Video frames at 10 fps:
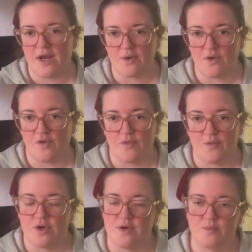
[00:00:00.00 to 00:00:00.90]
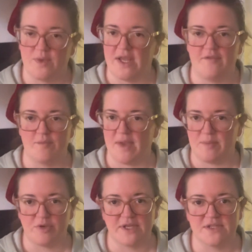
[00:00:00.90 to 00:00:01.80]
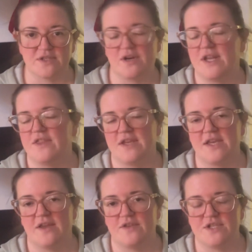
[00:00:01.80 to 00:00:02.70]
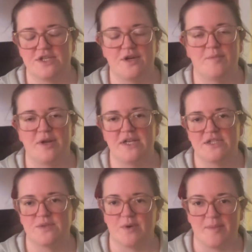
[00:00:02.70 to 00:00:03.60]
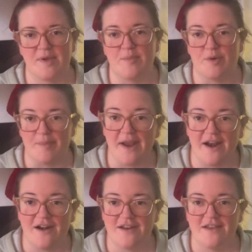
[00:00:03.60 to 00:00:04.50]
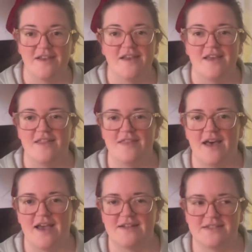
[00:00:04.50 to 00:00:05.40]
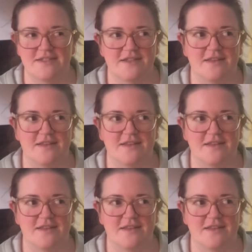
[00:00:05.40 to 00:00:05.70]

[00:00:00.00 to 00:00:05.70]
I don't know if we haven't made plans or anything yet this year, but I just want to be prepared that